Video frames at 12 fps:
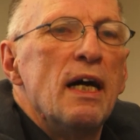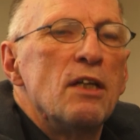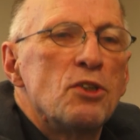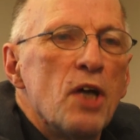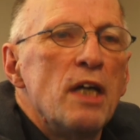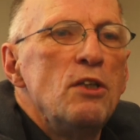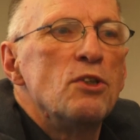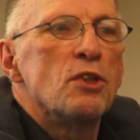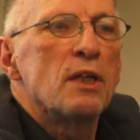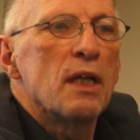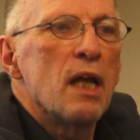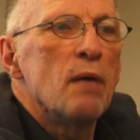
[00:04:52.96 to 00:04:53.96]
change
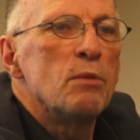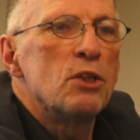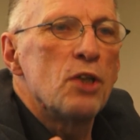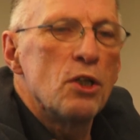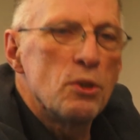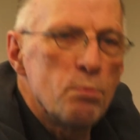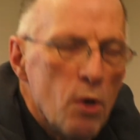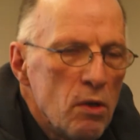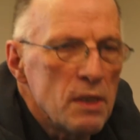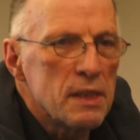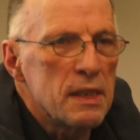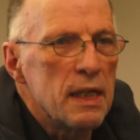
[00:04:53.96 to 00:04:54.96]
in climate change
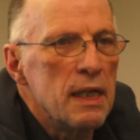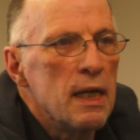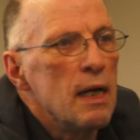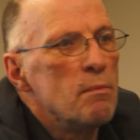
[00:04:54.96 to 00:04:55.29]
policy,